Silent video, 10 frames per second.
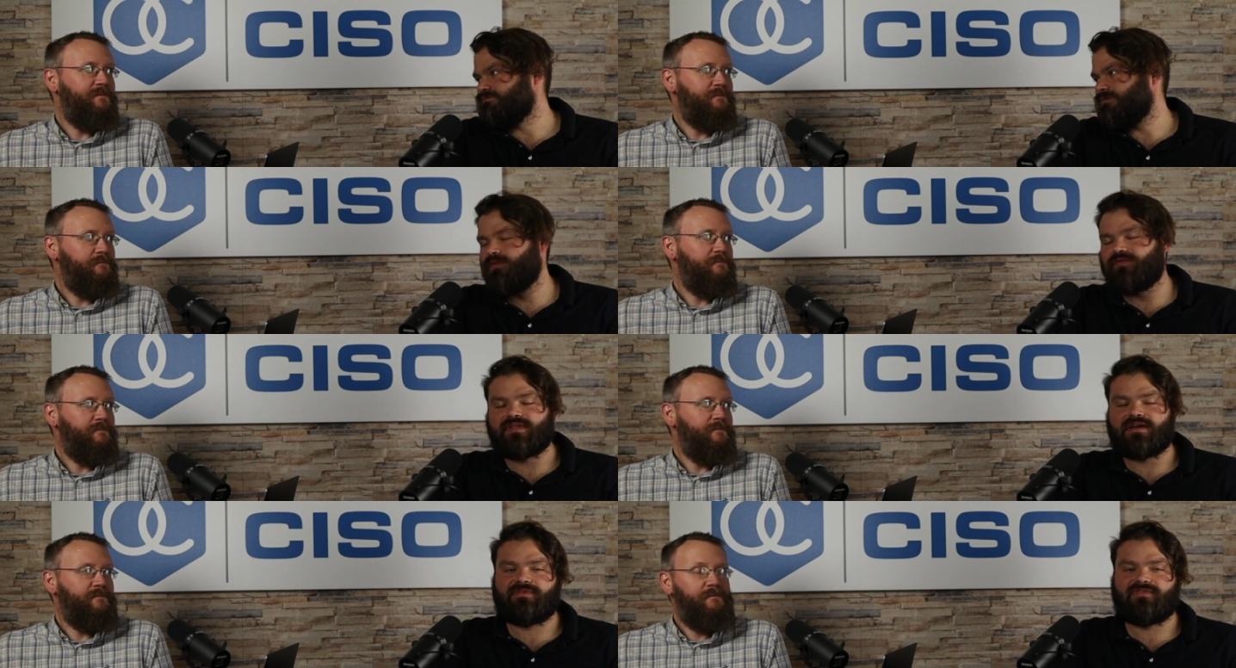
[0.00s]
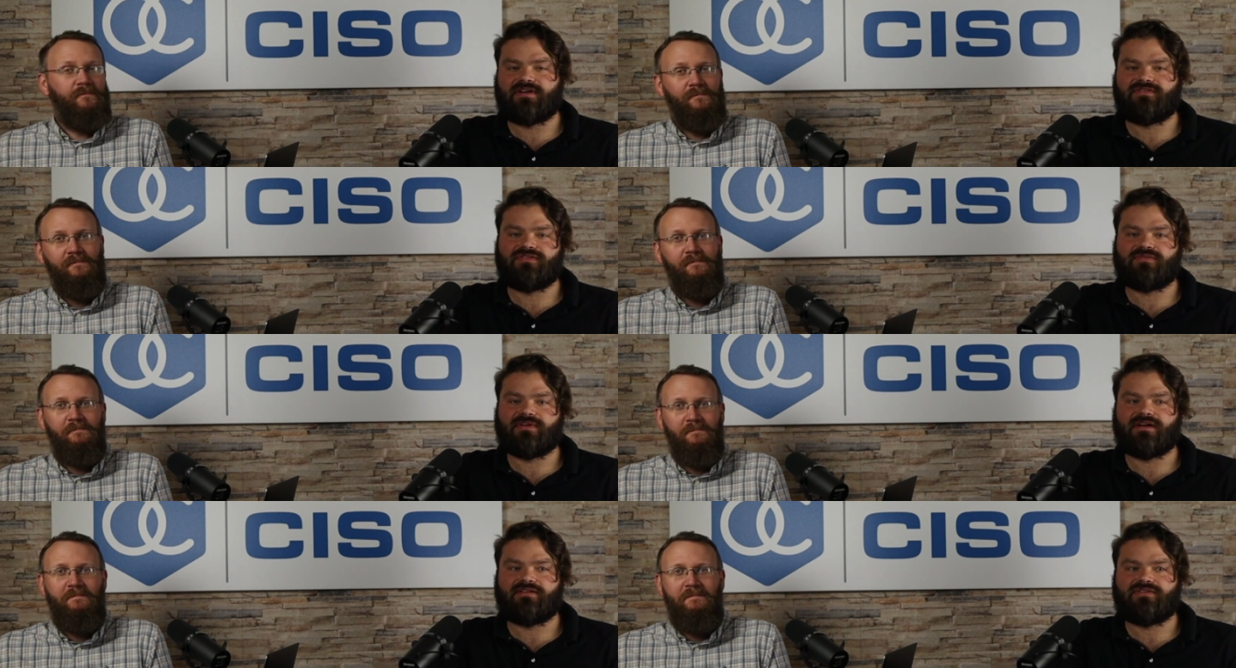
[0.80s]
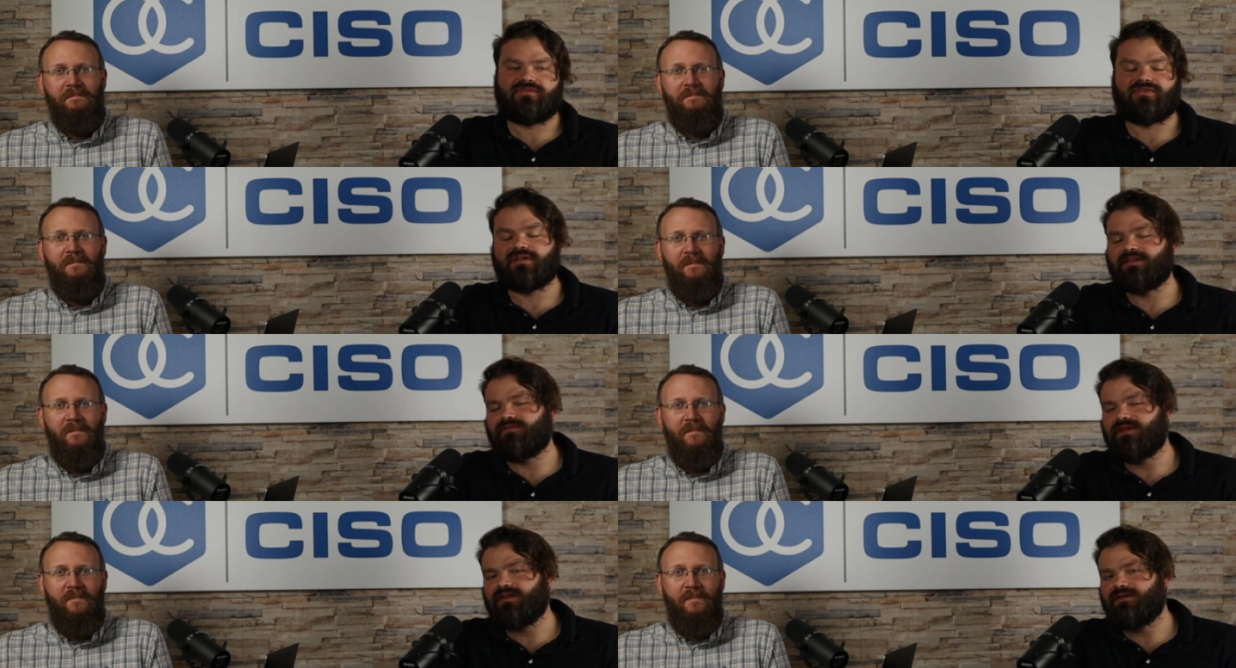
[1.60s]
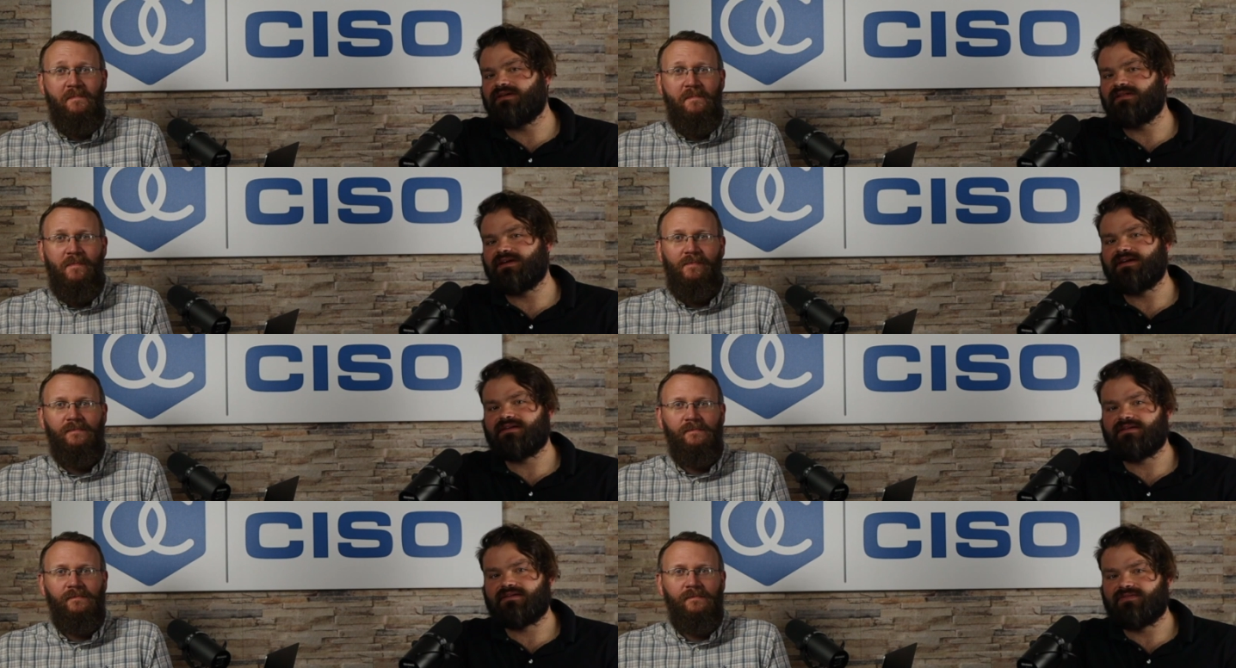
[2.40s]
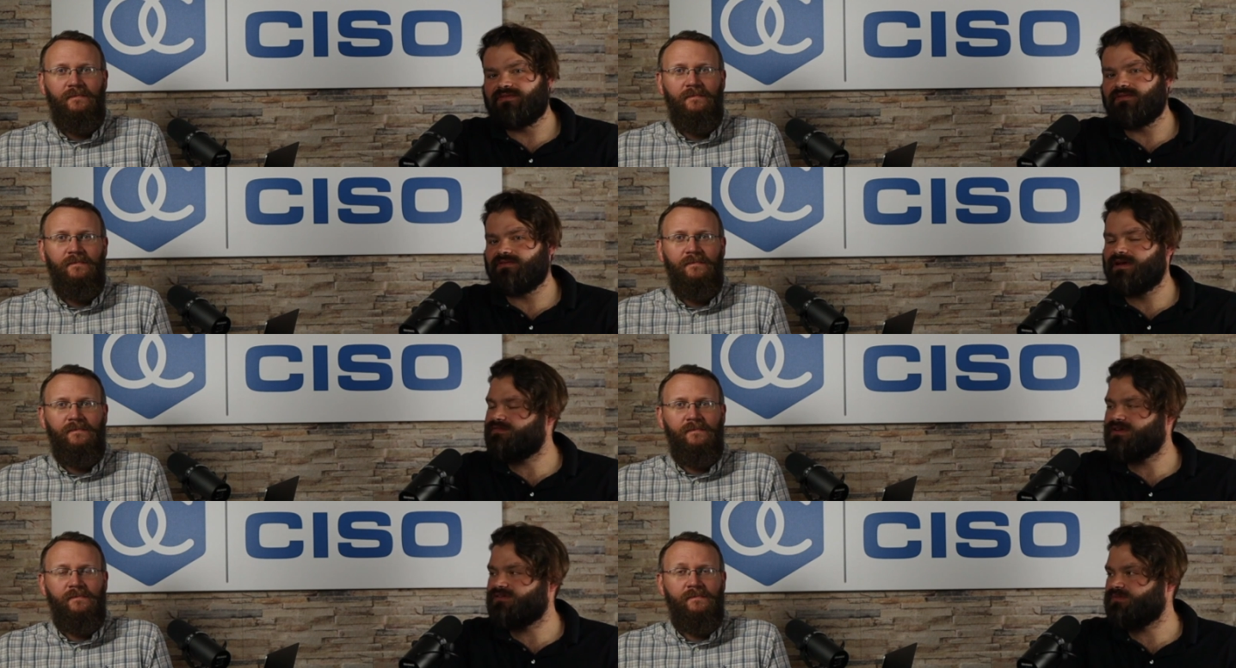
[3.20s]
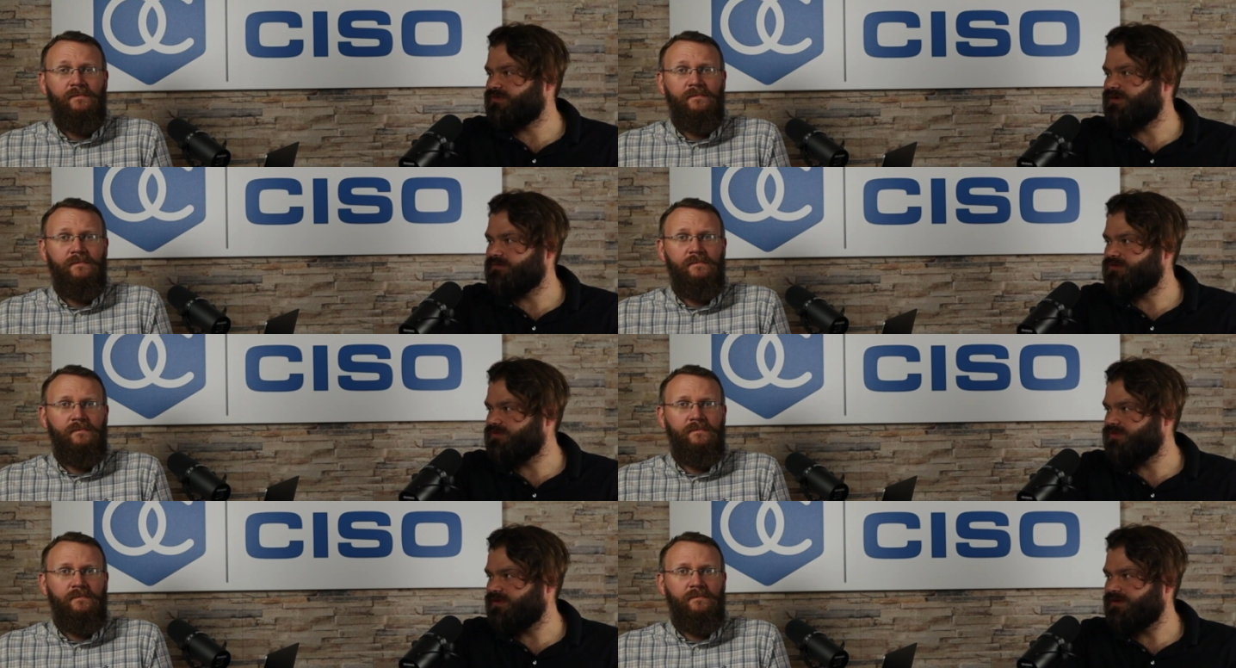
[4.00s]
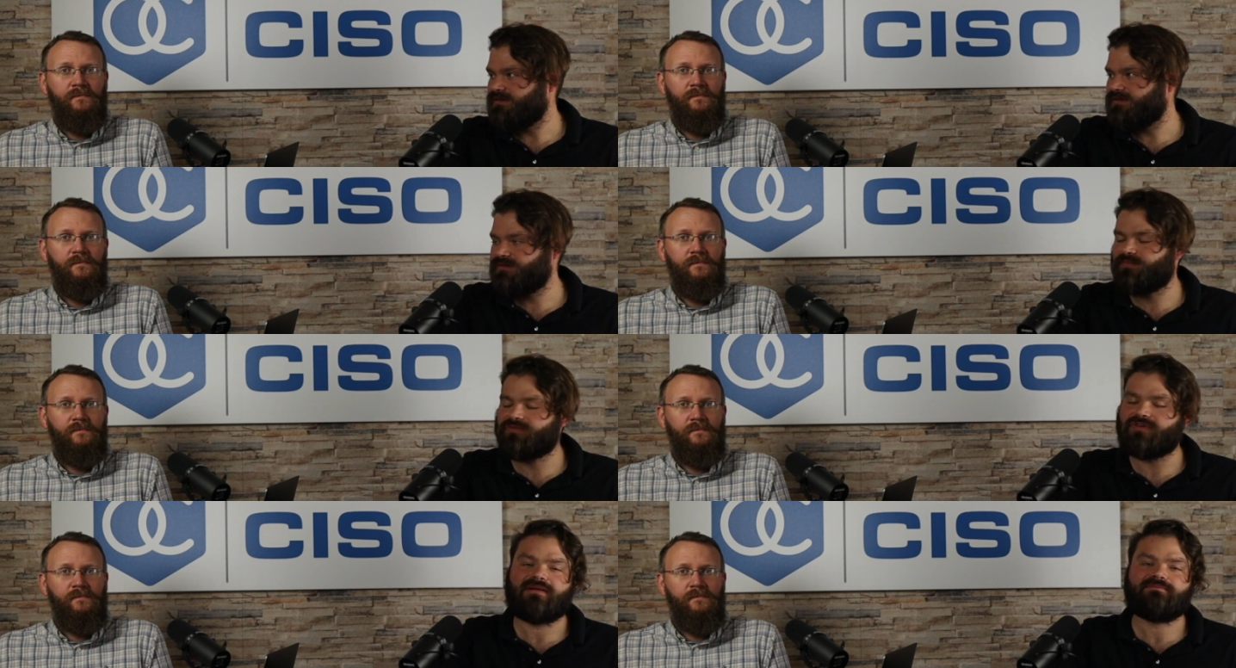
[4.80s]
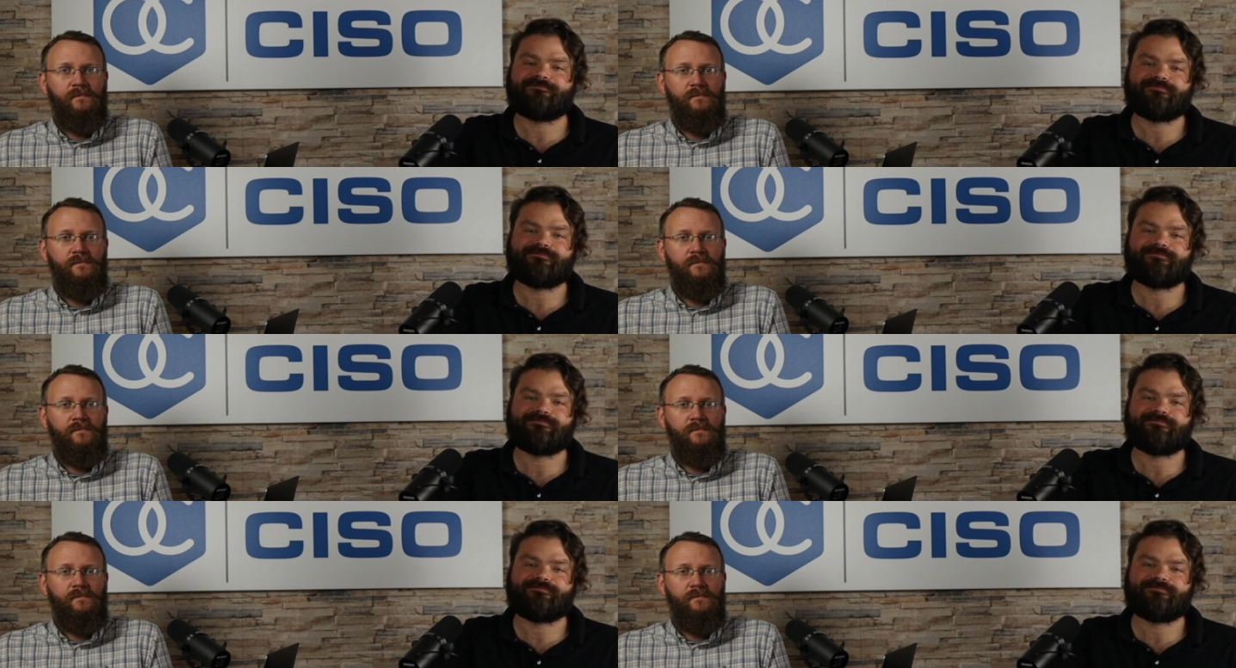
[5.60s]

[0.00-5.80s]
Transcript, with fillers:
Speaker 1: hopefully that provides you some guidance. If you liked the video, hit like. If you have not subscribed to us yet, hit subscribe.